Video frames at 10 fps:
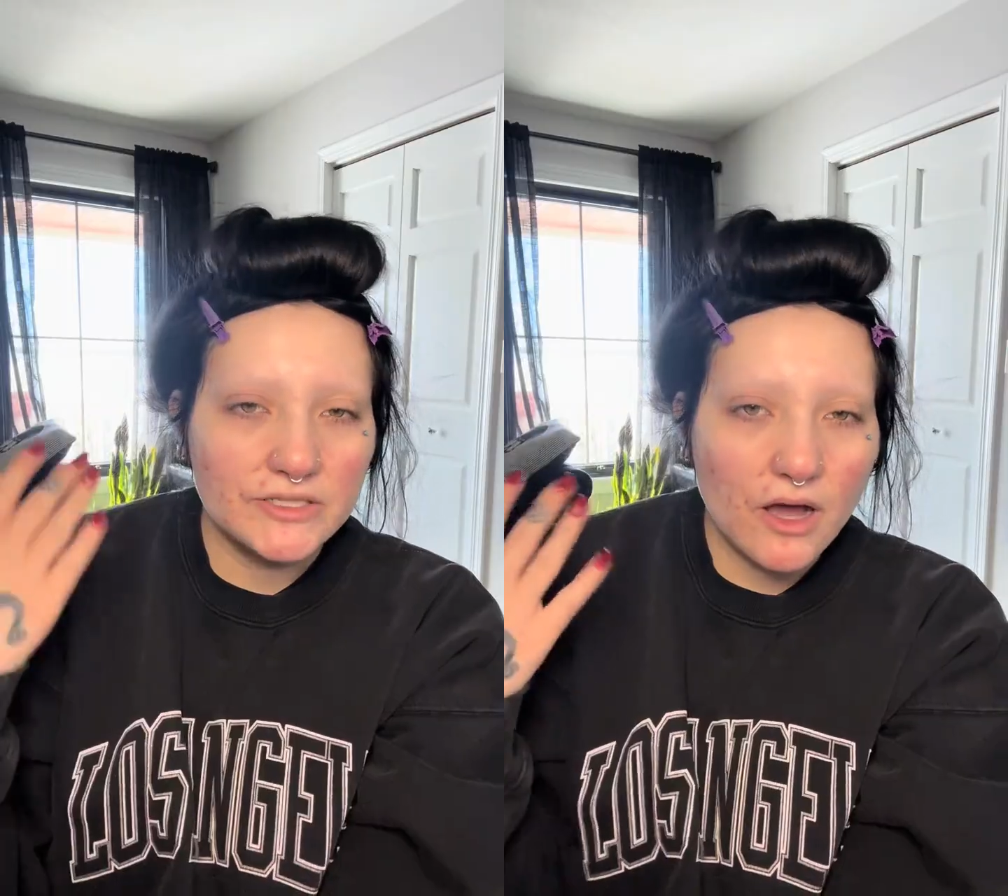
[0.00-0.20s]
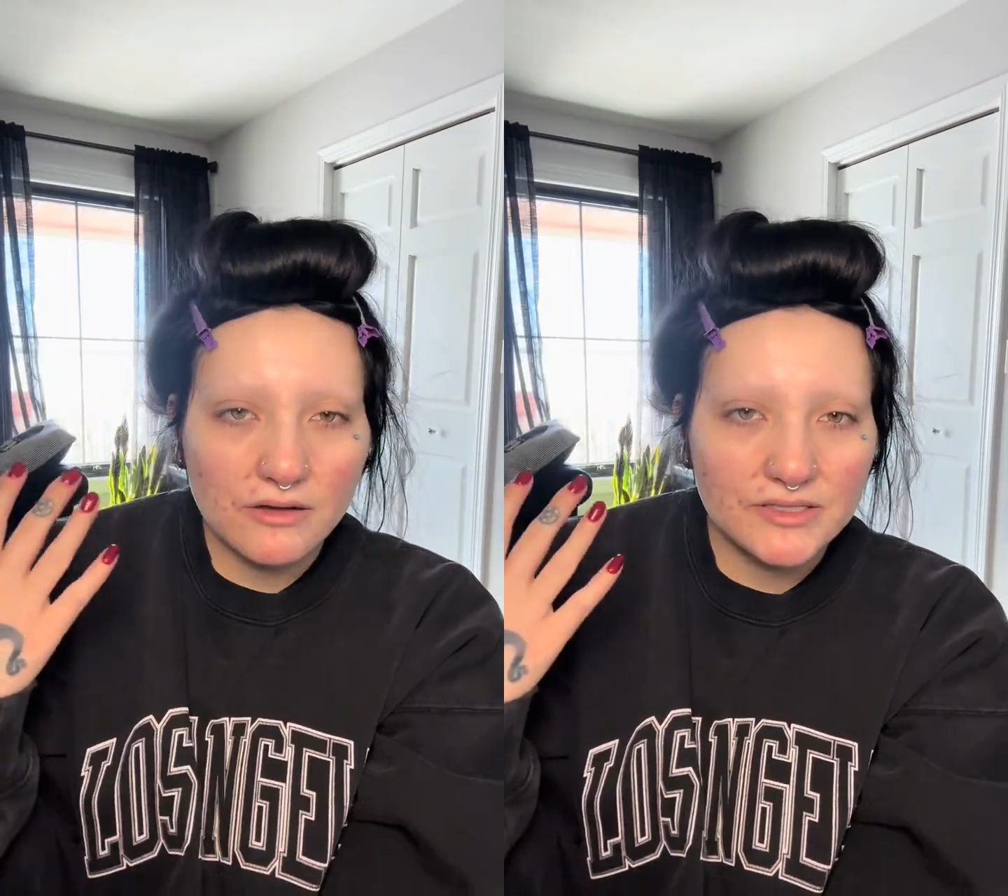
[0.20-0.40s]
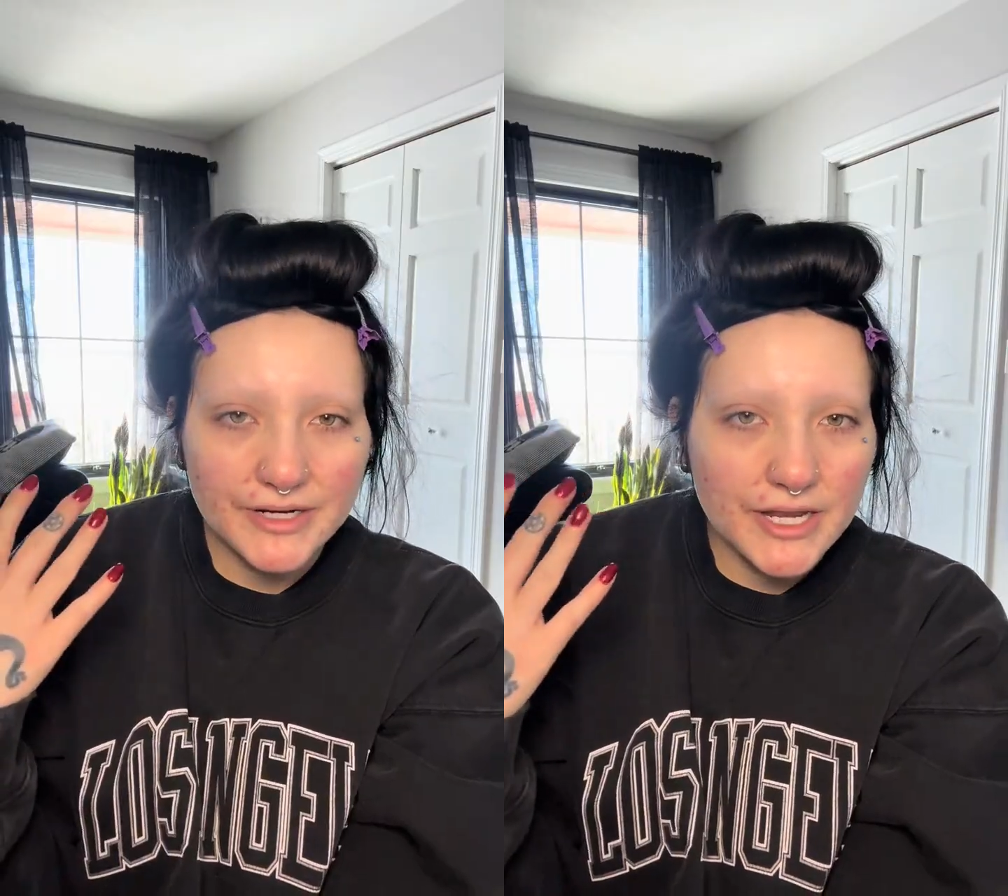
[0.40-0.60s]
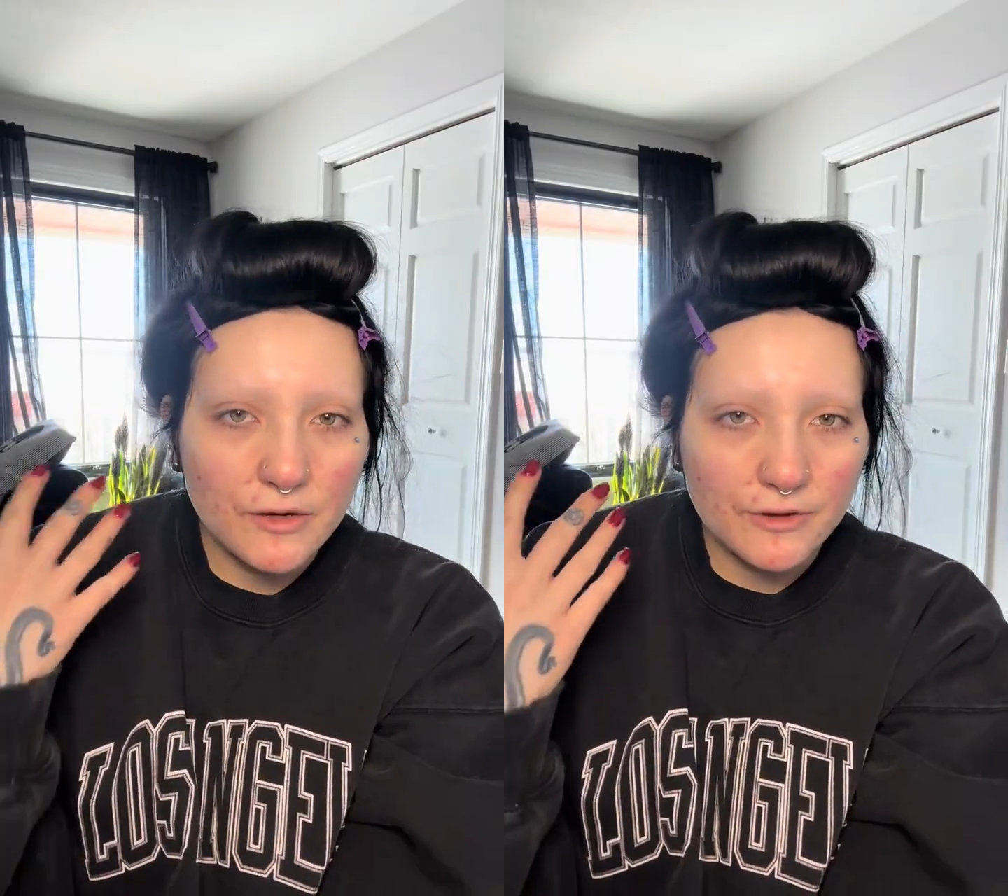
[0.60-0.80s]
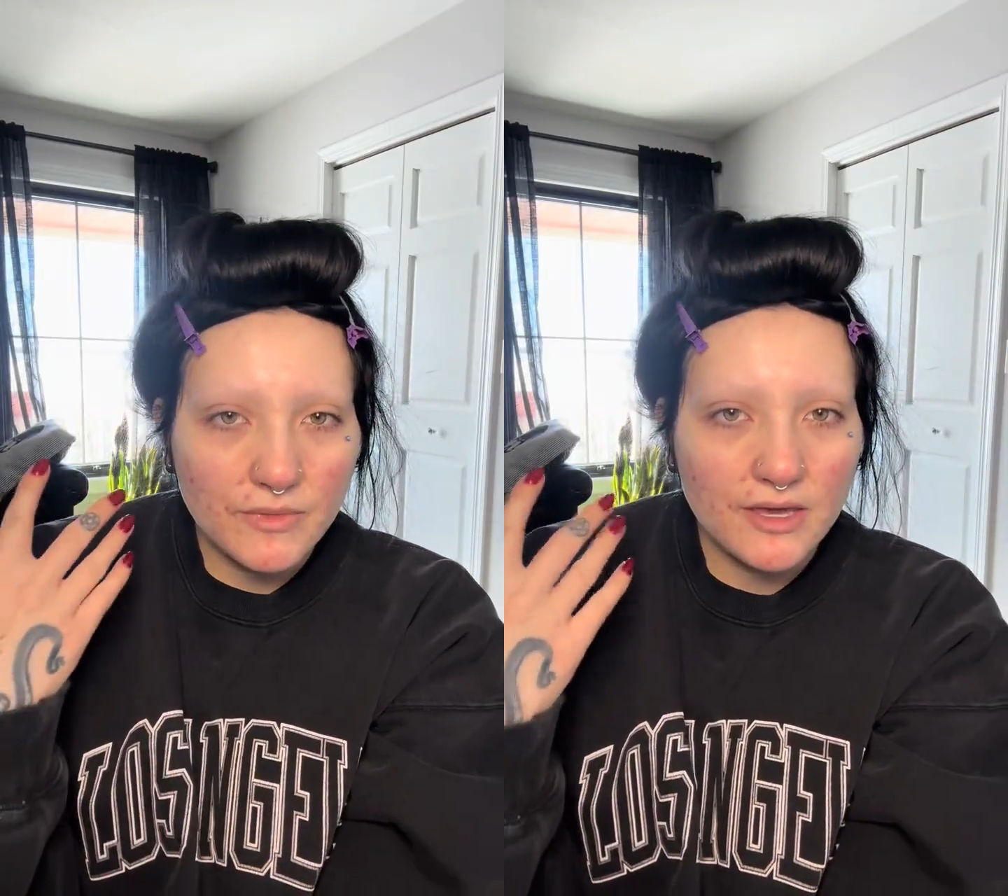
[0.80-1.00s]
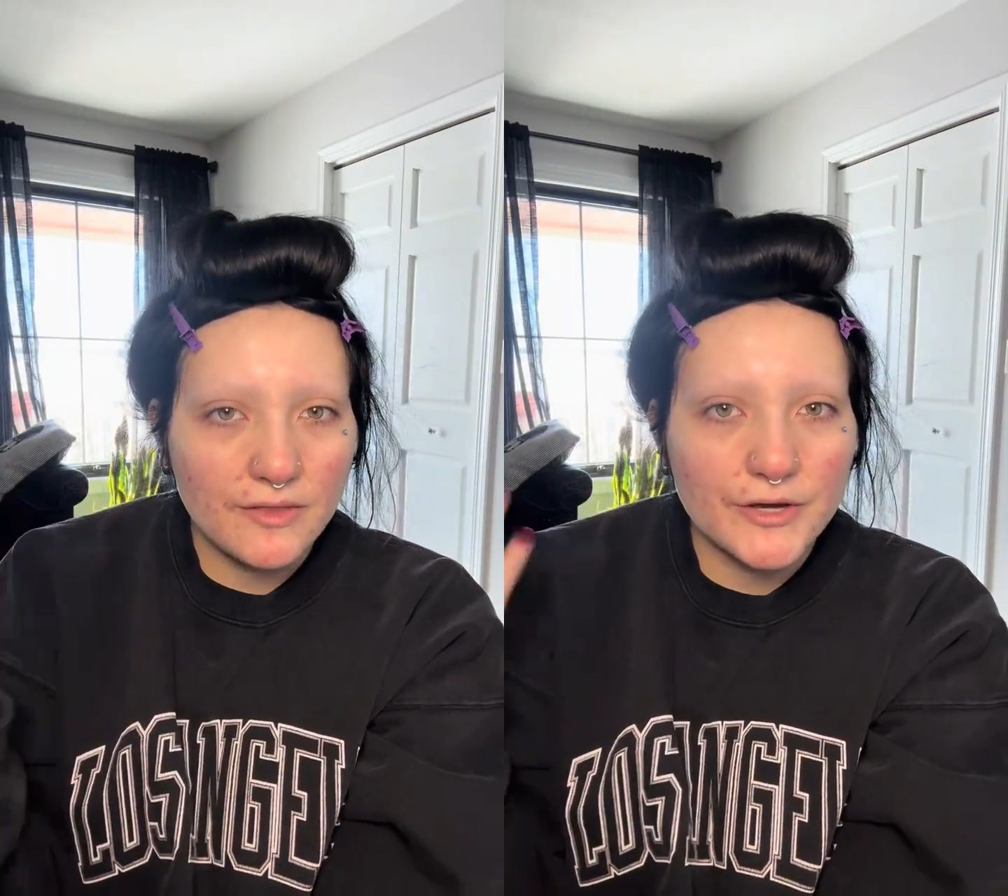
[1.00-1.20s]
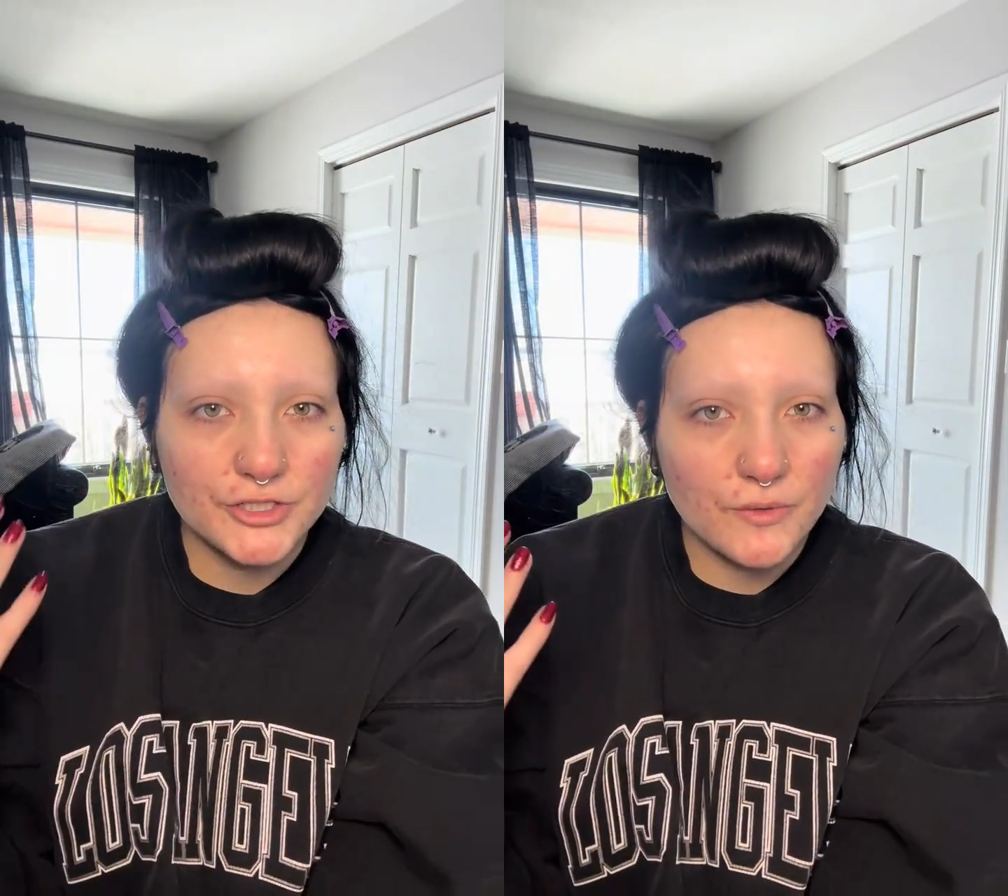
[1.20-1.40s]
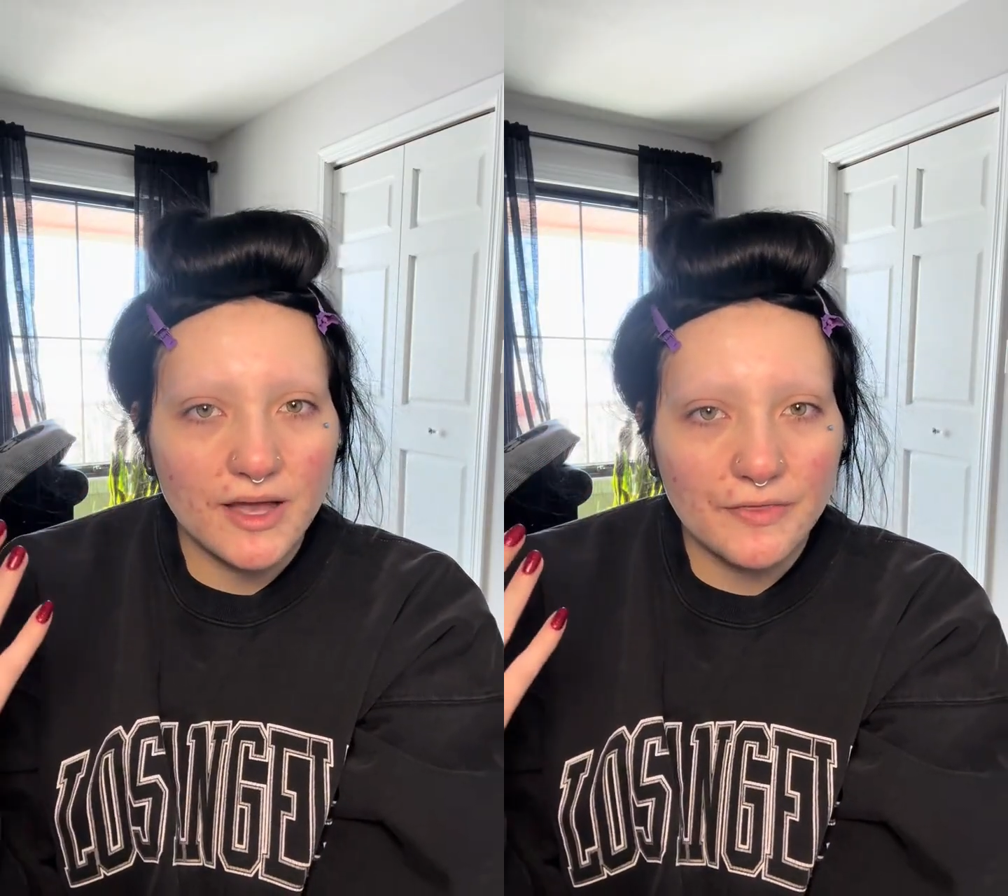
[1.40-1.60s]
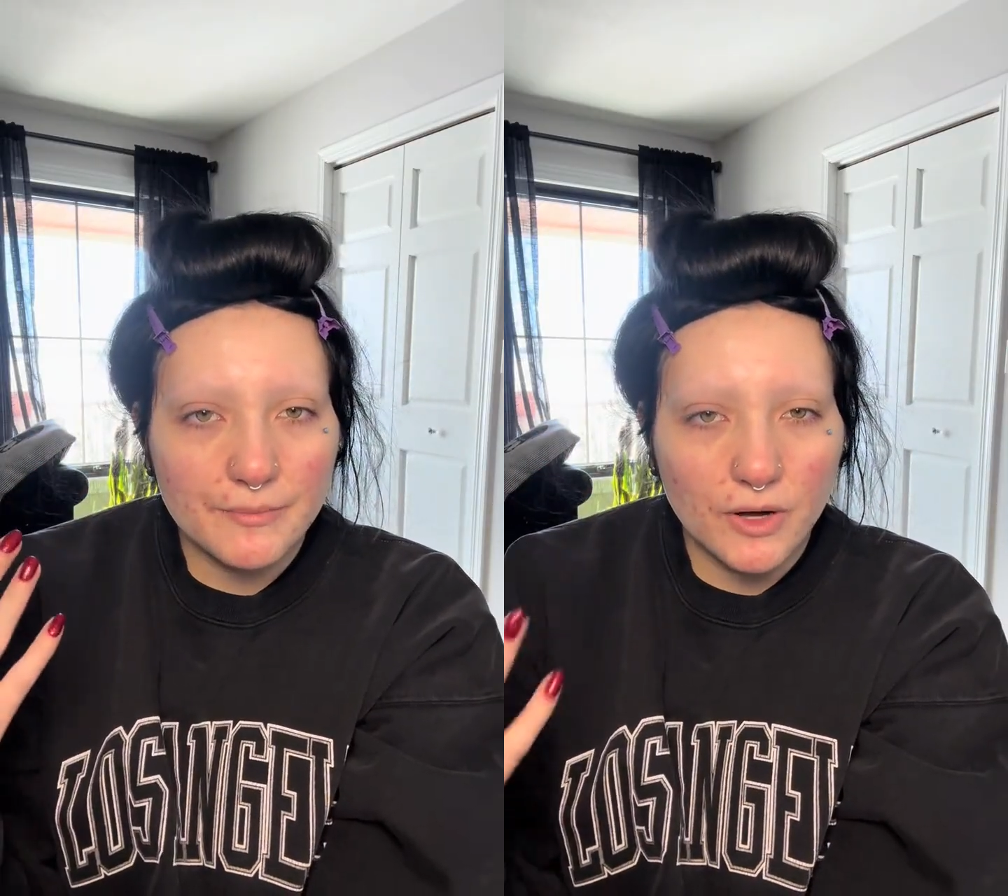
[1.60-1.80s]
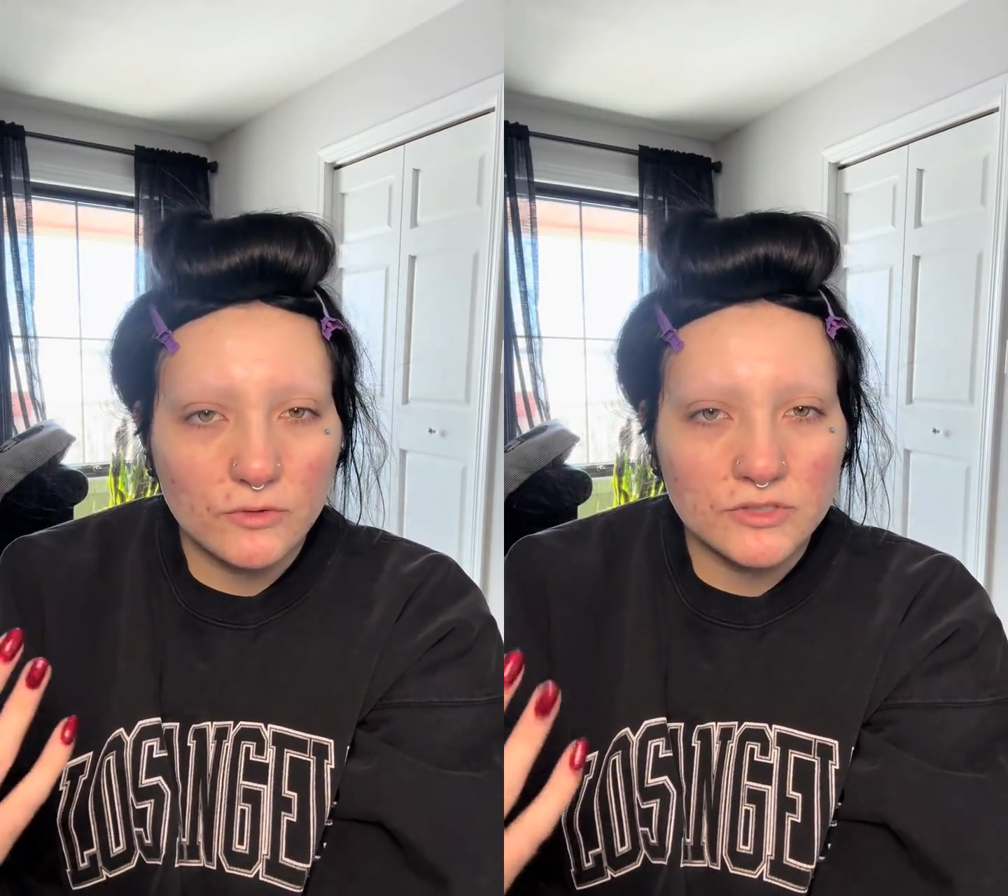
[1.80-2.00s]
dogs are in here with me and they're chewing on their
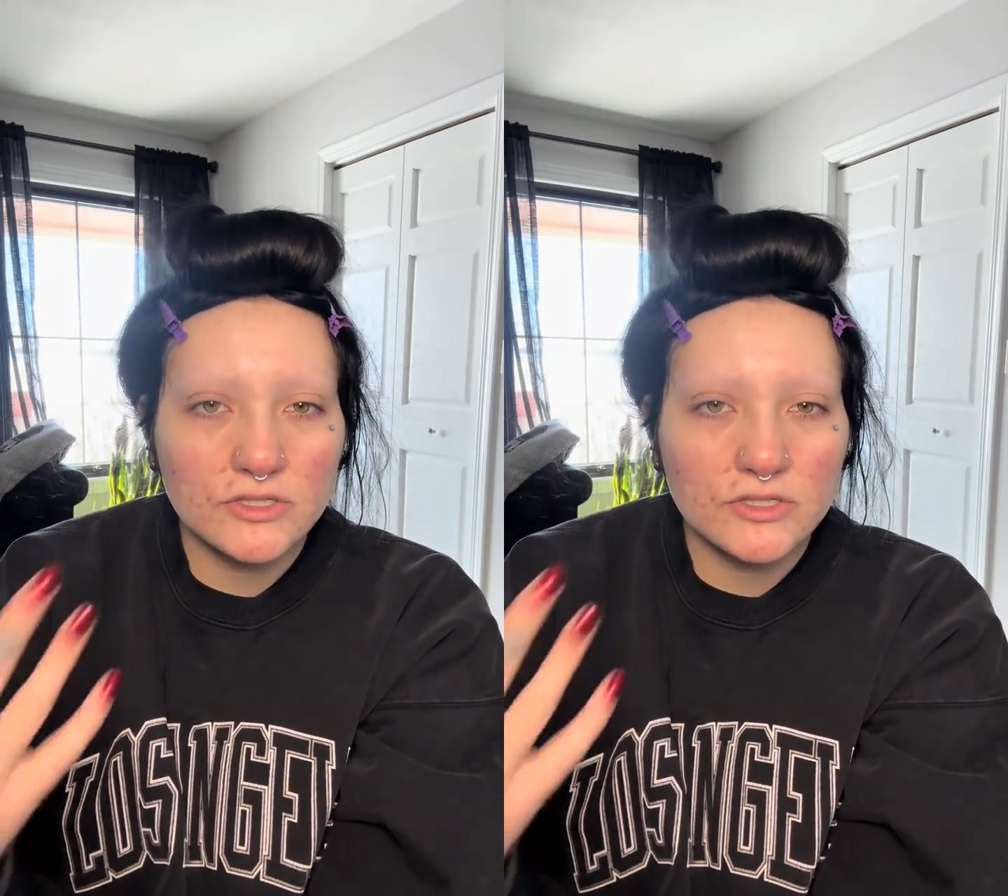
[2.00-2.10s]
bones,